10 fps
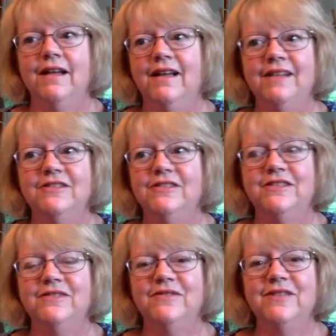It's
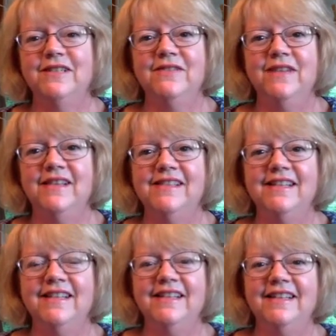just really
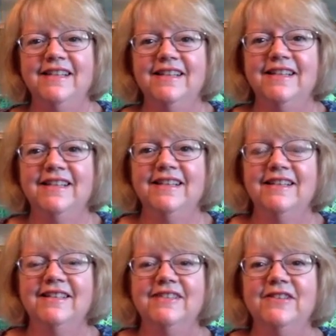fascinating.
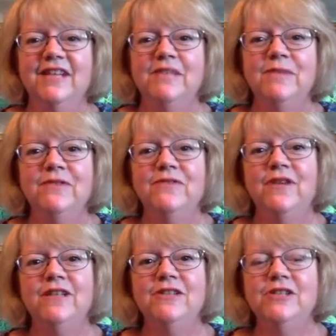So that's been
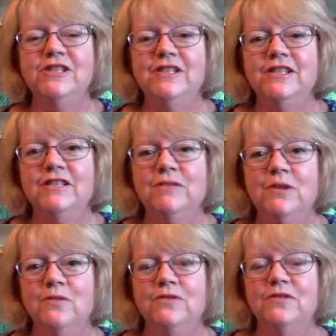fun. She's going to come
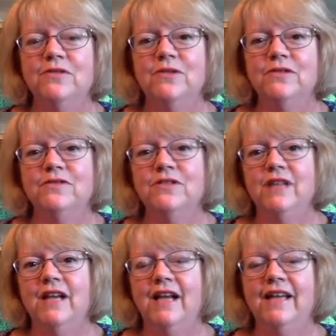home for 4th of
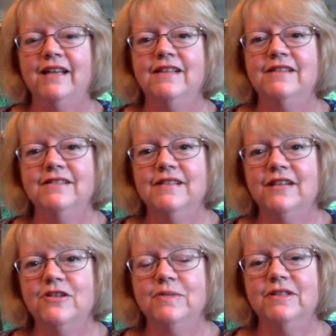July and
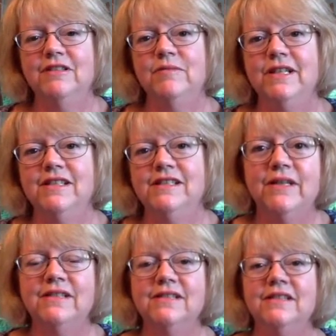catch up a little bit.
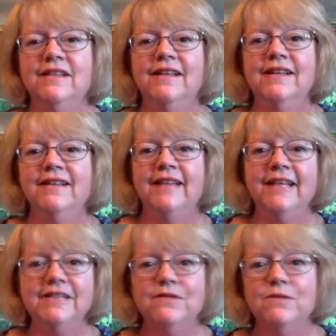But
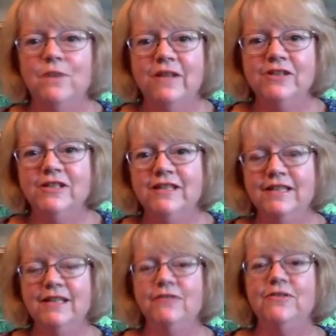thanks for watching.
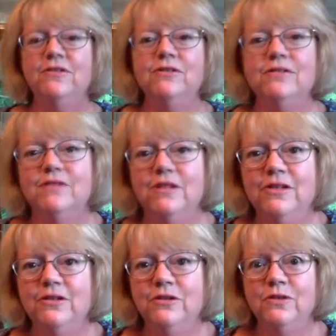If you're a
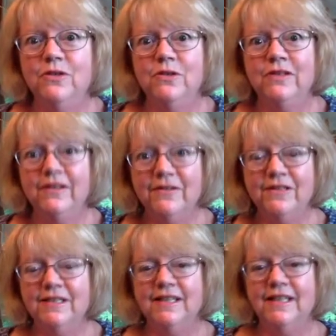new viewer,
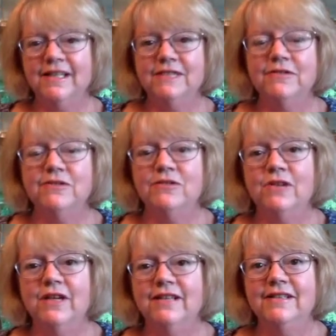definitely thanks for
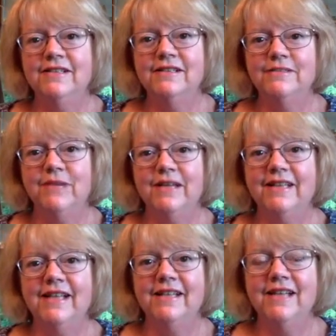trying this
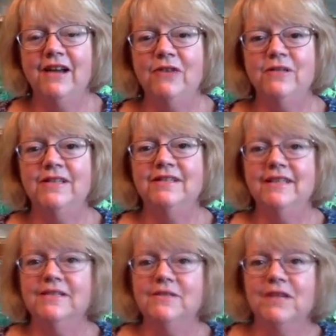podcast out, and
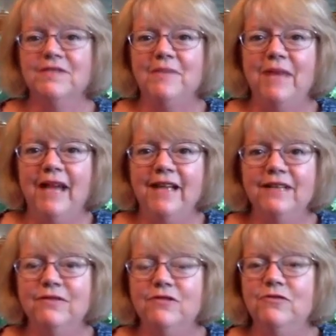thanks for coming back
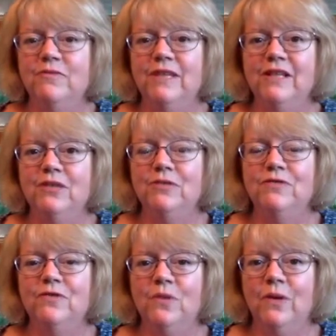if you've been here
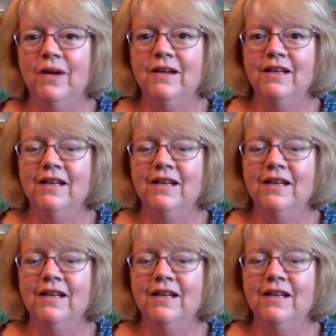before.